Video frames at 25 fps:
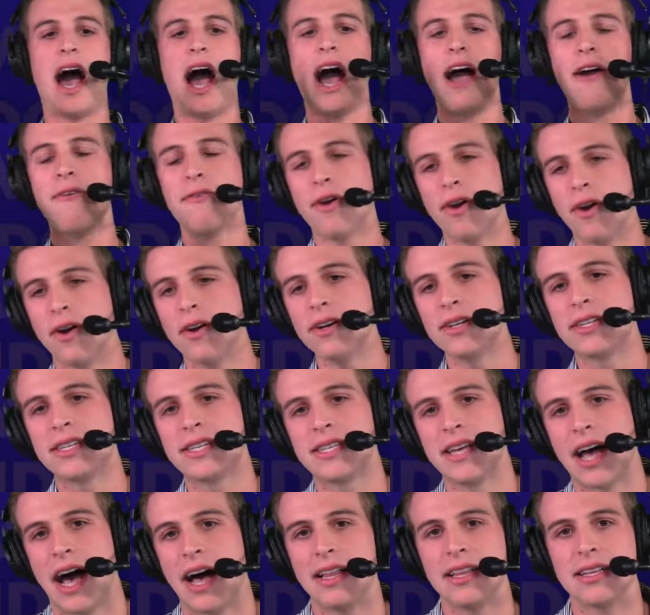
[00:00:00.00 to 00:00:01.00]
I've heard
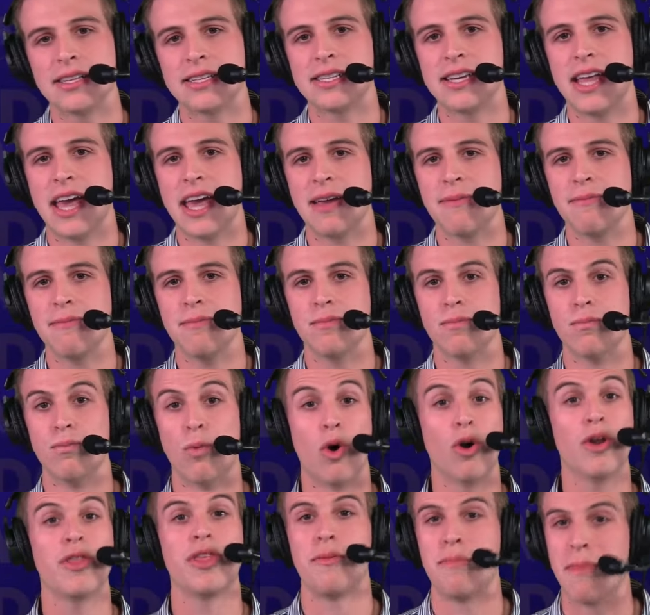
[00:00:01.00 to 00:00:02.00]
Sala's name
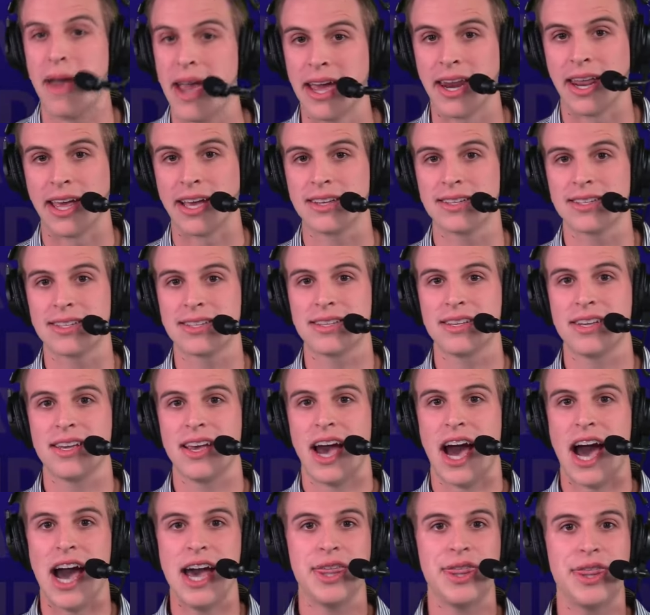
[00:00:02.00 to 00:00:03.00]
more than Manning's.
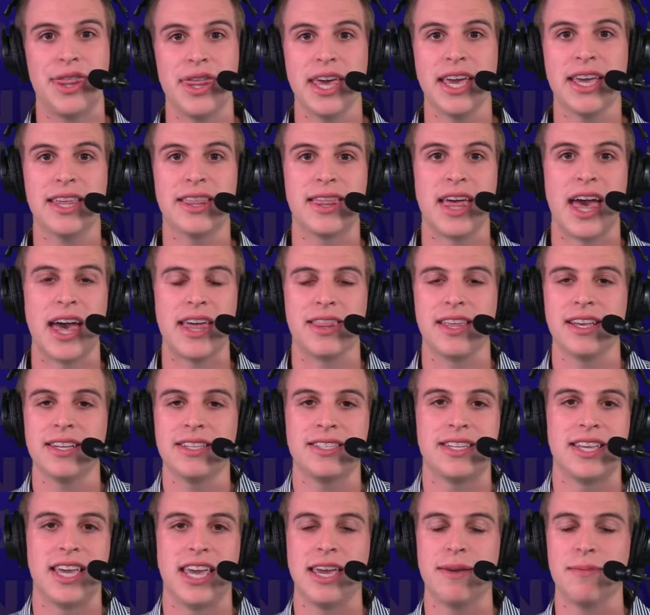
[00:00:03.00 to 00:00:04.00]
I think that
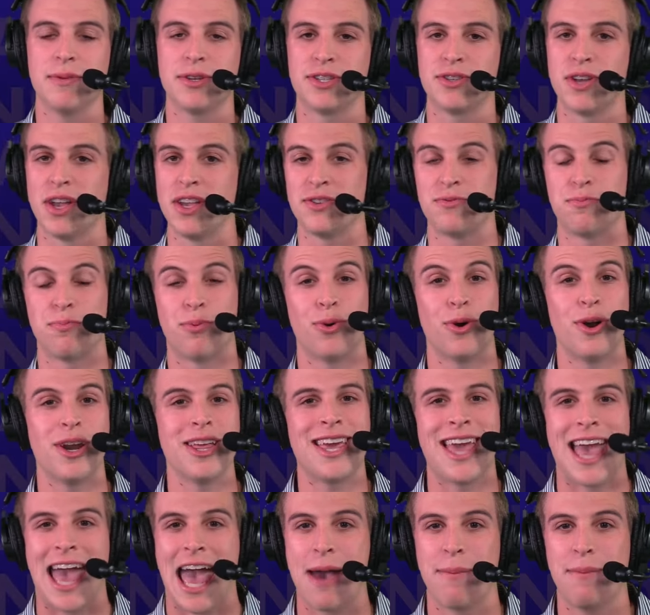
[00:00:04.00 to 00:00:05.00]
this team is, is
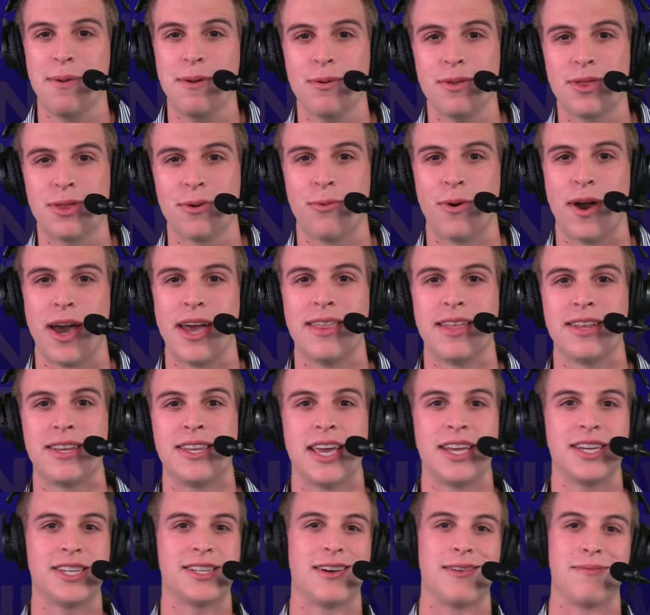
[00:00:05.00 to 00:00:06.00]
pretty happy with the way that
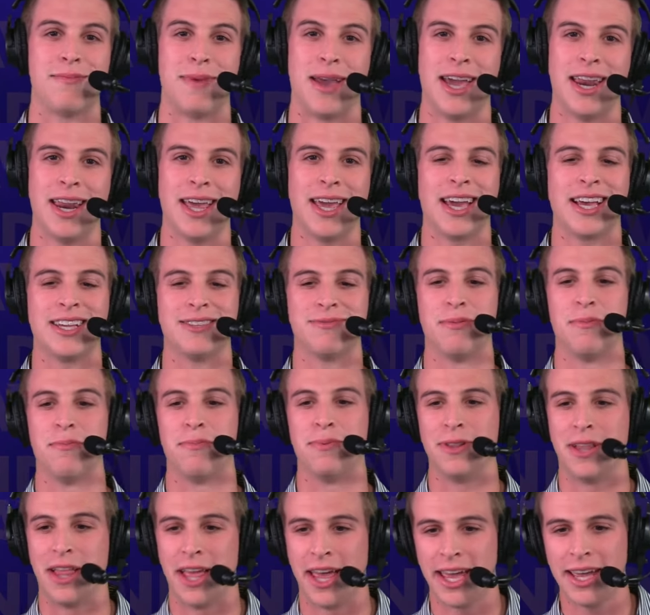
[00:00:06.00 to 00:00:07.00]
Tashawn Manning has been
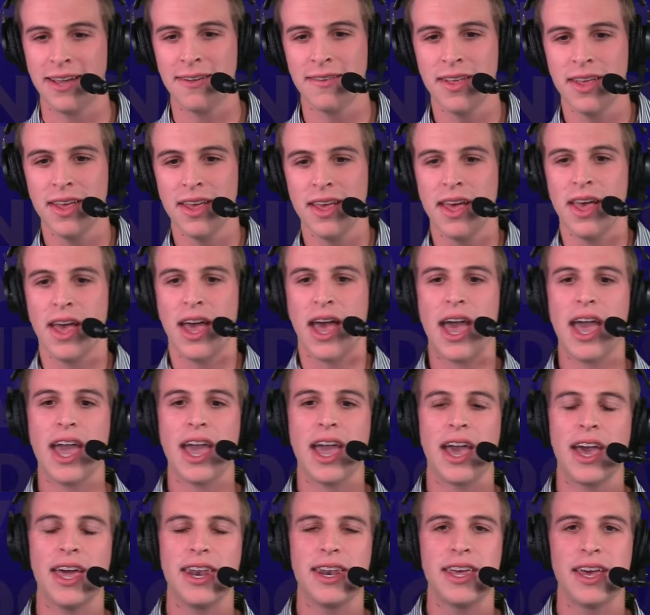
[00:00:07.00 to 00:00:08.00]
playing.
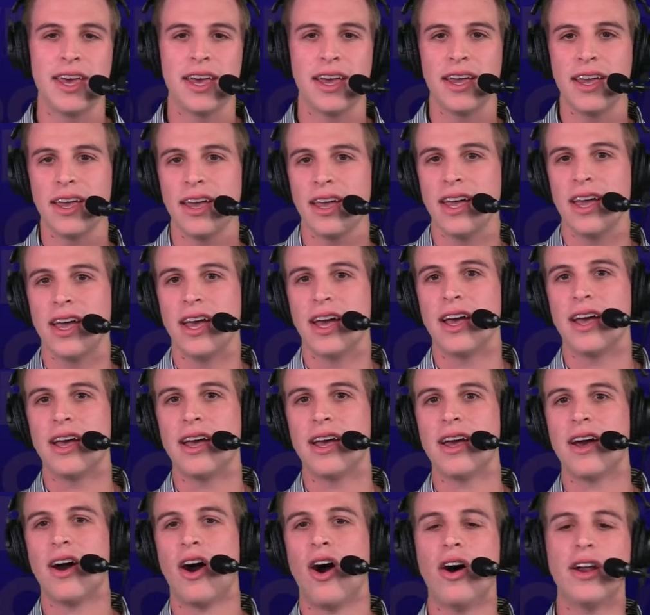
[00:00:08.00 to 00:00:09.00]
And
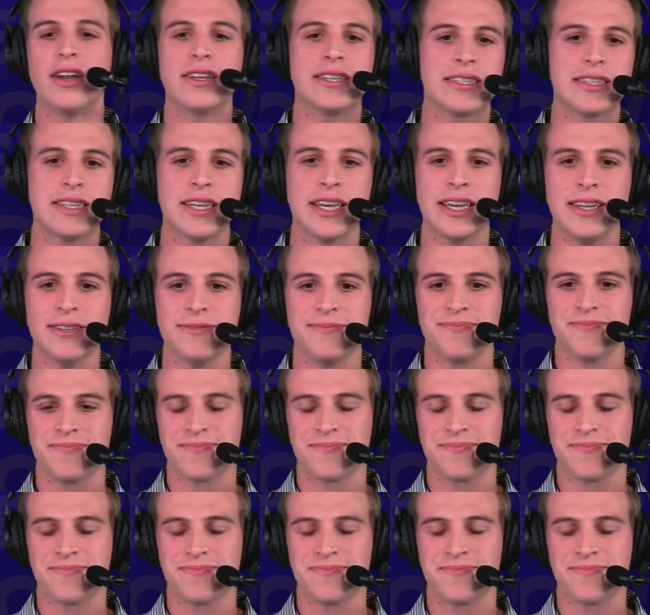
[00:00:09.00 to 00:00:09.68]
honestly,